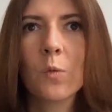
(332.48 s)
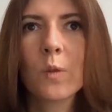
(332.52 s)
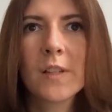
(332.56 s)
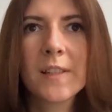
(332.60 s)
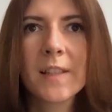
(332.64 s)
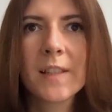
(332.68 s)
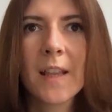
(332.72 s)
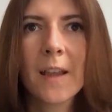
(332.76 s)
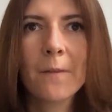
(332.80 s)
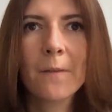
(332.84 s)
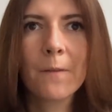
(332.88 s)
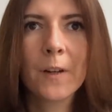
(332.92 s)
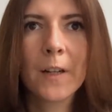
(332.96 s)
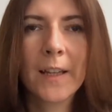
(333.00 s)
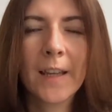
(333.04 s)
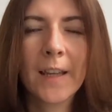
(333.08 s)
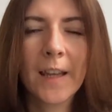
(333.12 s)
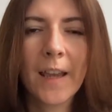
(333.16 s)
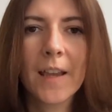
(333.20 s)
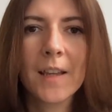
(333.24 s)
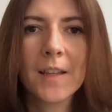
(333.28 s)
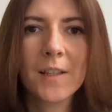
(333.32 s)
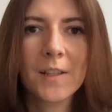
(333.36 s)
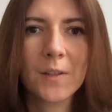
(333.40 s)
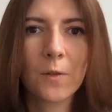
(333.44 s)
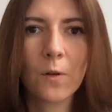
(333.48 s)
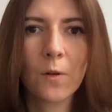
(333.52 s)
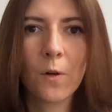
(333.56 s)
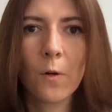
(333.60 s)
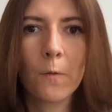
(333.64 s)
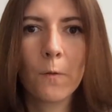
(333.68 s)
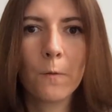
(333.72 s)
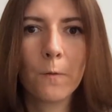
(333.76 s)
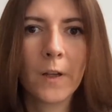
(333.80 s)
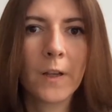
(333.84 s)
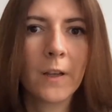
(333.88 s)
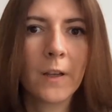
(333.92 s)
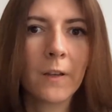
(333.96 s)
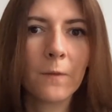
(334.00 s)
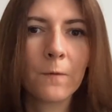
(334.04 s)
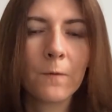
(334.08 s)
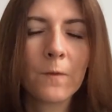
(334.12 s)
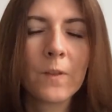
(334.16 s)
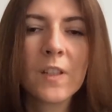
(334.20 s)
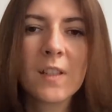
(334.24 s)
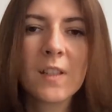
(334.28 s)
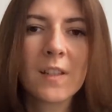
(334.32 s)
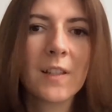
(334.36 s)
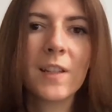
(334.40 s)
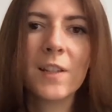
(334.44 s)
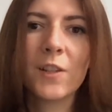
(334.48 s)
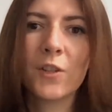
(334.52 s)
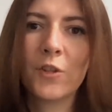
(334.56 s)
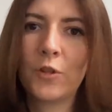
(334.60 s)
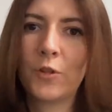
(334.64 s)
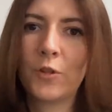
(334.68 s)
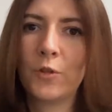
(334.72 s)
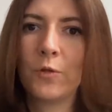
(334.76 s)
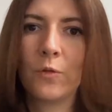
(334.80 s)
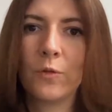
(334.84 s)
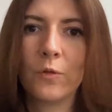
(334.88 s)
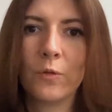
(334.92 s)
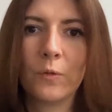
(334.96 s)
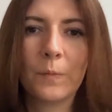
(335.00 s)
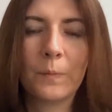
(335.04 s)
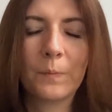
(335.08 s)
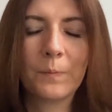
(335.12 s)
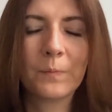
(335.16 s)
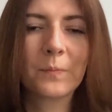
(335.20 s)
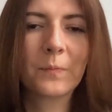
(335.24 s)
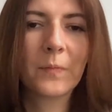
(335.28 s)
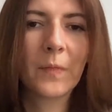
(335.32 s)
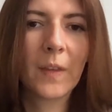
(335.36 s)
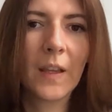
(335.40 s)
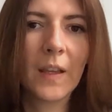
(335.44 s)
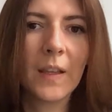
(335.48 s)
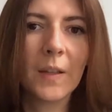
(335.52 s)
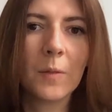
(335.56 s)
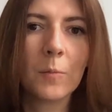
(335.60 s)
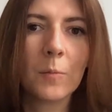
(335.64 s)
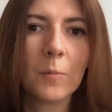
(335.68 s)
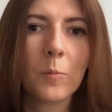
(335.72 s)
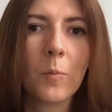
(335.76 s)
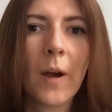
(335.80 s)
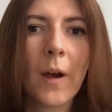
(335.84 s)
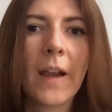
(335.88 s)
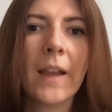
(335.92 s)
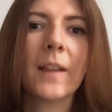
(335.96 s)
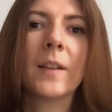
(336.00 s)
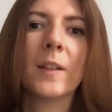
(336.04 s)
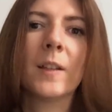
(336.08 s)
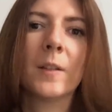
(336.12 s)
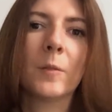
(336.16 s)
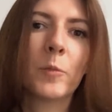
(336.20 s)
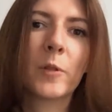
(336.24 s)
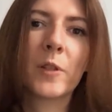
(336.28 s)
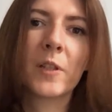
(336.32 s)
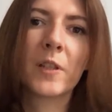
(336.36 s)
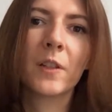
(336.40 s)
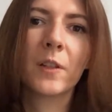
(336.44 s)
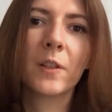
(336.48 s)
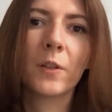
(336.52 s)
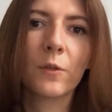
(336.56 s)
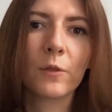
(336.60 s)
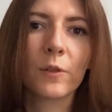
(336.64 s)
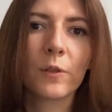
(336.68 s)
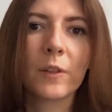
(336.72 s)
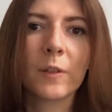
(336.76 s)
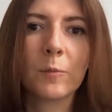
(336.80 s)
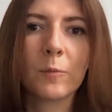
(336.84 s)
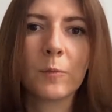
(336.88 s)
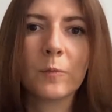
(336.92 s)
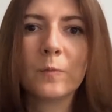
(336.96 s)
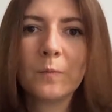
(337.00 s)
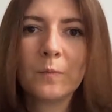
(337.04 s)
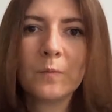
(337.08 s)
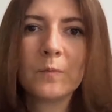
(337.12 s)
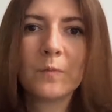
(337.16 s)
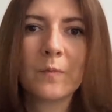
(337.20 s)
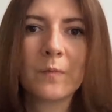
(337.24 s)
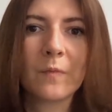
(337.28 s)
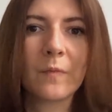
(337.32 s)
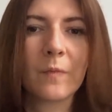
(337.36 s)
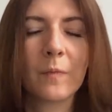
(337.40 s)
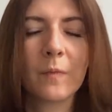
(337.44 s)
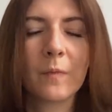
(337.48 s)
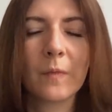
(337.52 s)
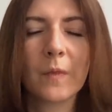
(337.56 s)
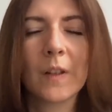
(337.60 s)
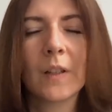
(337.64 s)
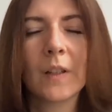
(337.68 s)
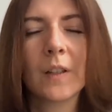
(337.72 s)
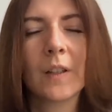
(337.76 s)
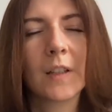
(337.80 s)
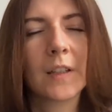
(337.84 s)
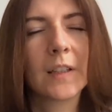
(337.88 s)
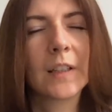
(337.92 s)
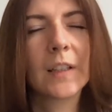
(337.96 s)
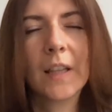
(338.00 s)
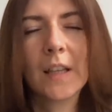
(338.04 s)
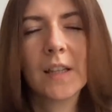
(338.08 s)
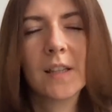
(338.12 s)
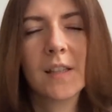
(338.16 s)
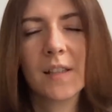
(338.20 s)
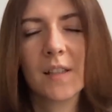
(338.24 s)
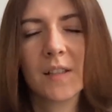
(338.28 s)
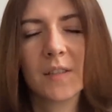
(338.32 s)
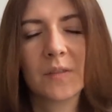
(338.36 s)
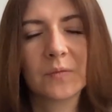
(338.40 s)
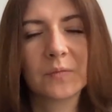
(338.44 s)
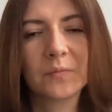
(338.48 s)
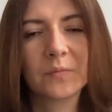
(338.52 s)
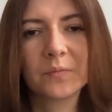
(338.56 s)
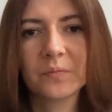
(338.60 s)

never a case of a visa issue in my particular case.